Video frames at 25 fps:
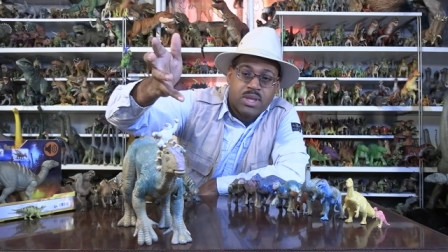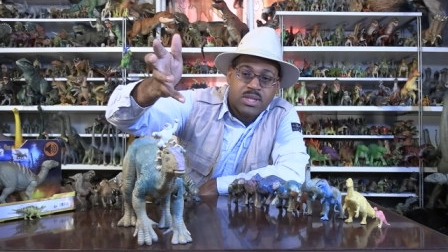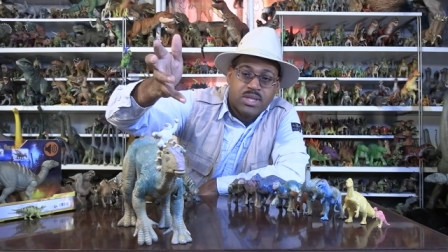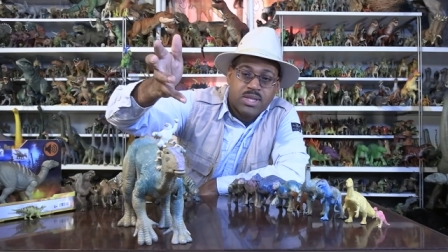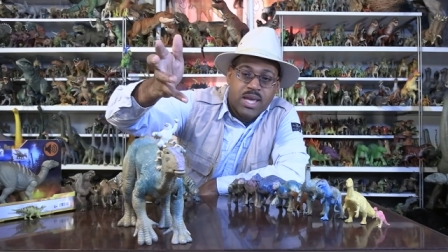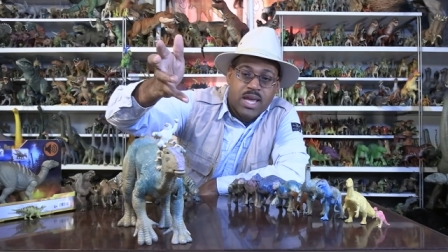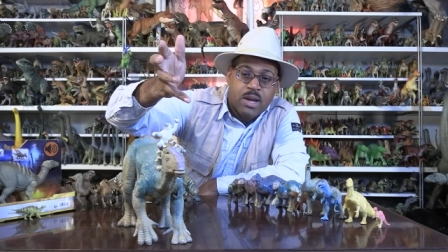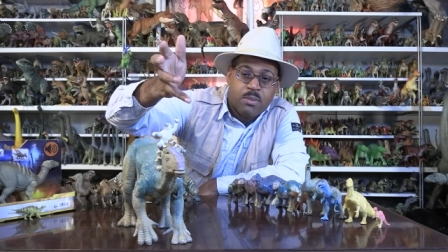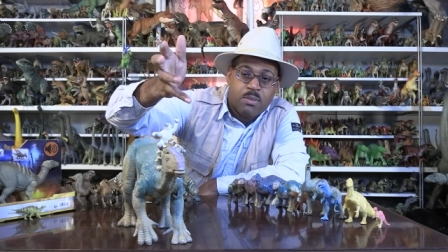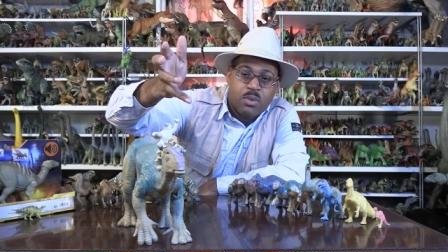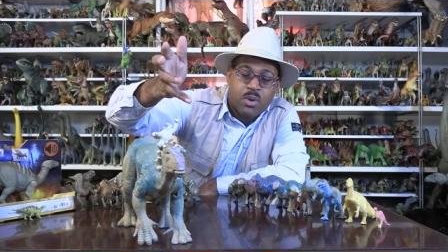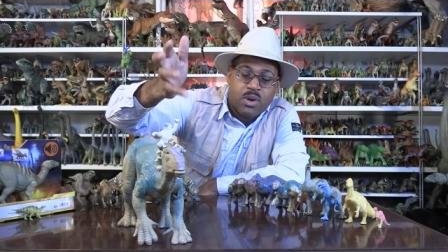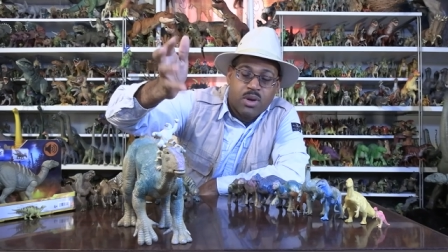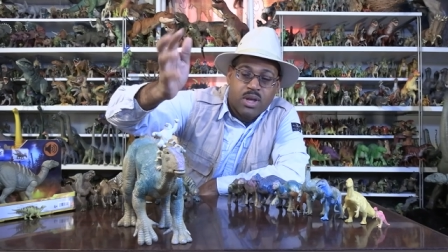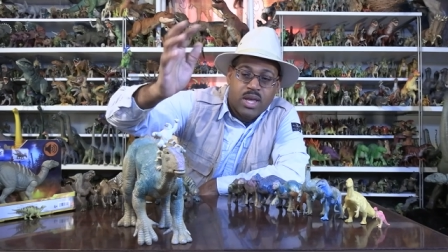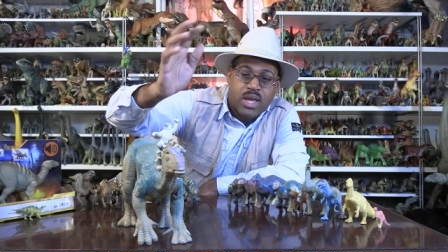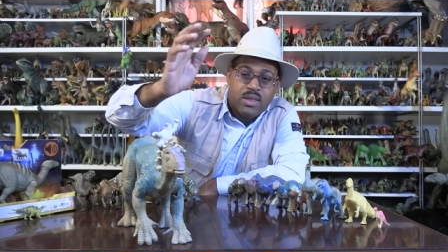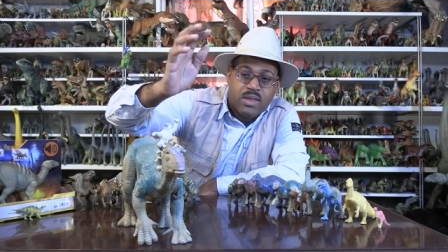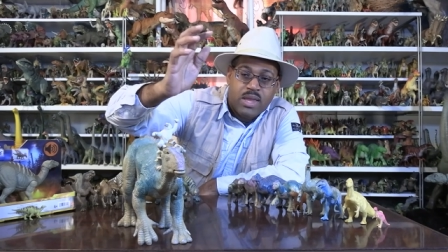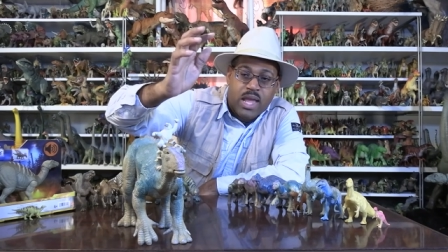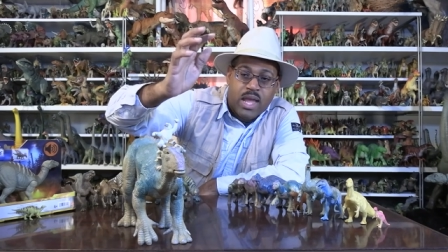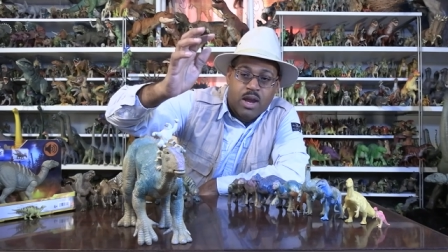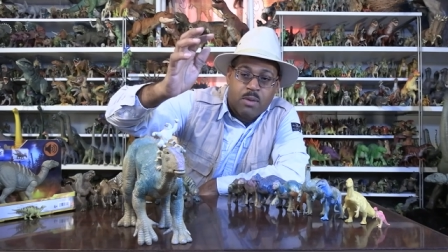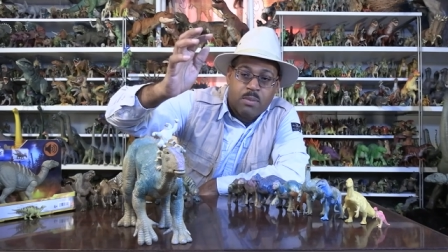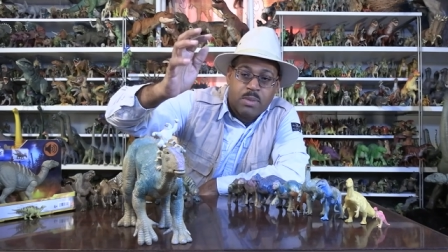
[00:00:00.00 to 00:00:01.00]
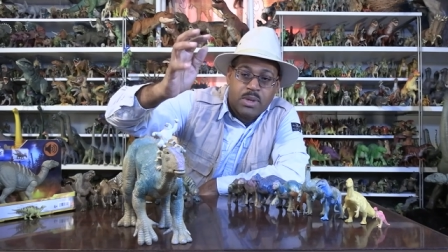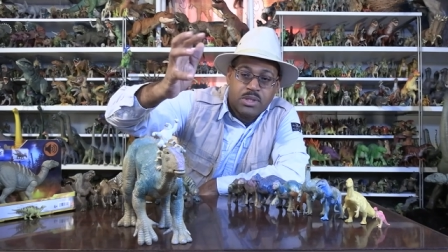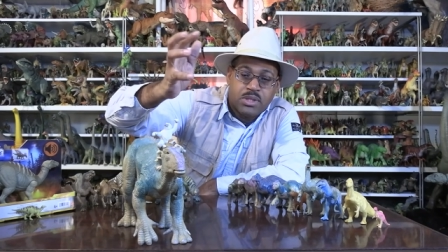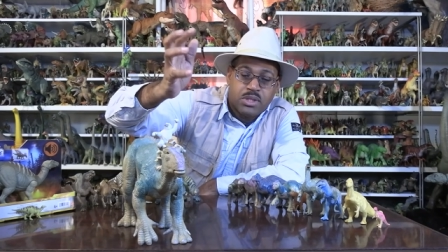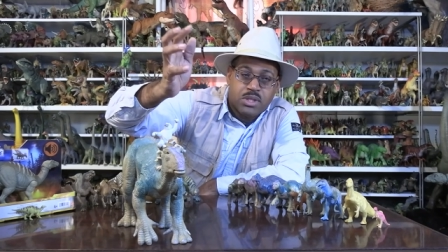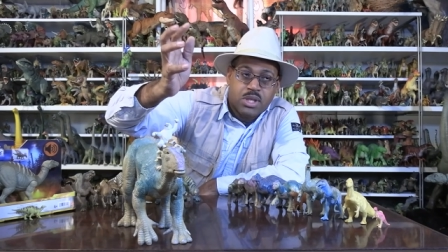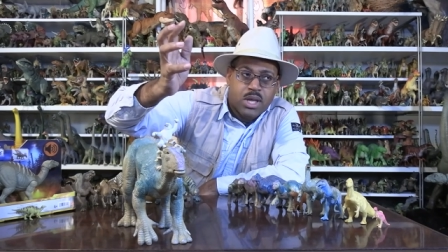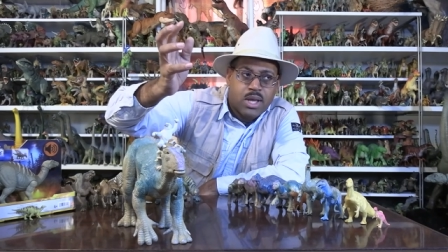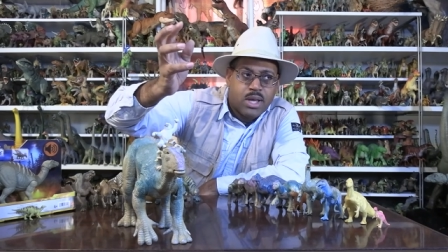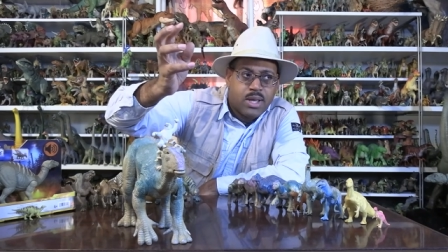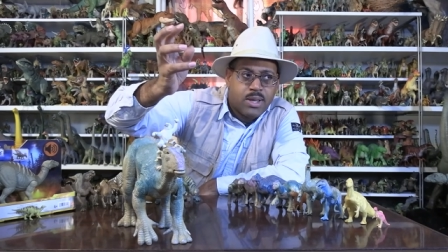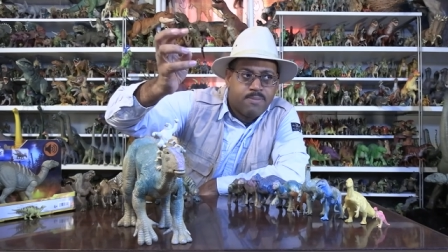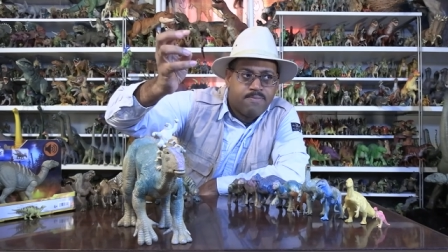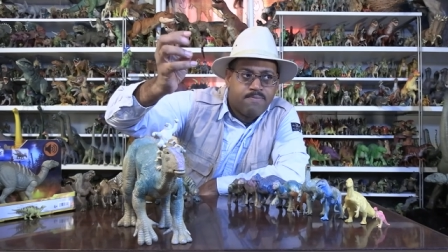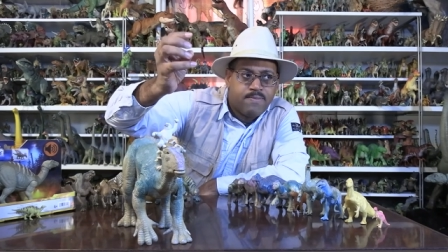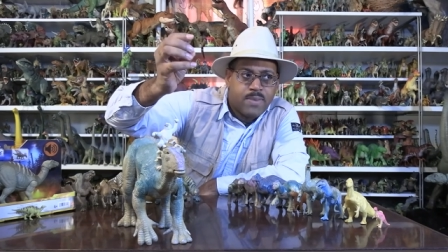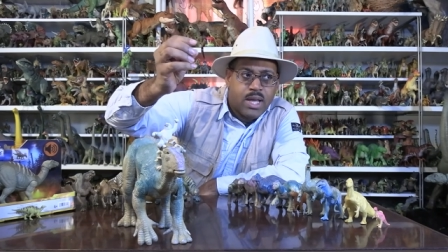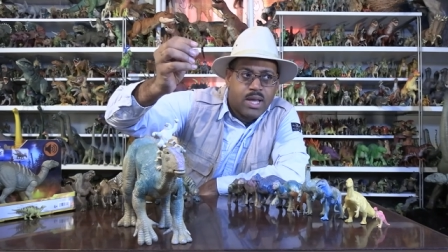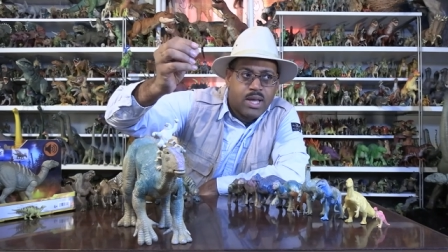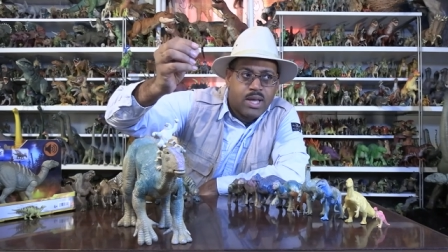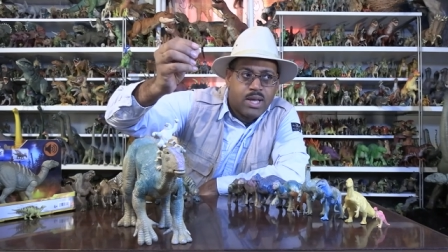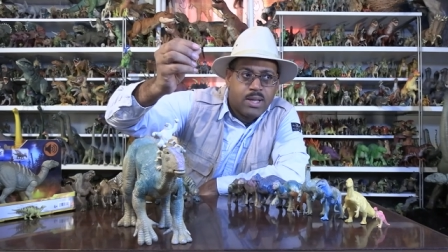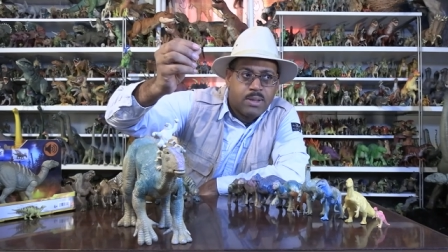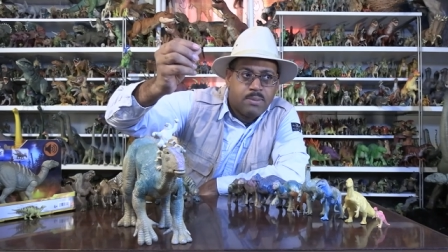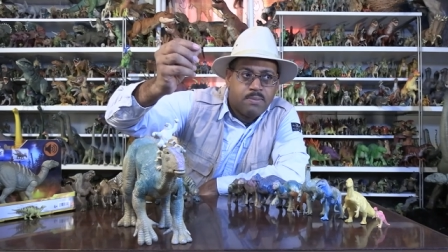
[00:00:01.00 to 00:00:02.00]
this animal, and they are most uh,
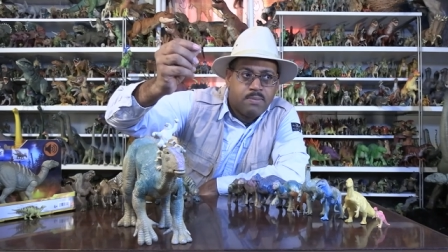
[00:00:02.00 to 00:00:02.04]
uh,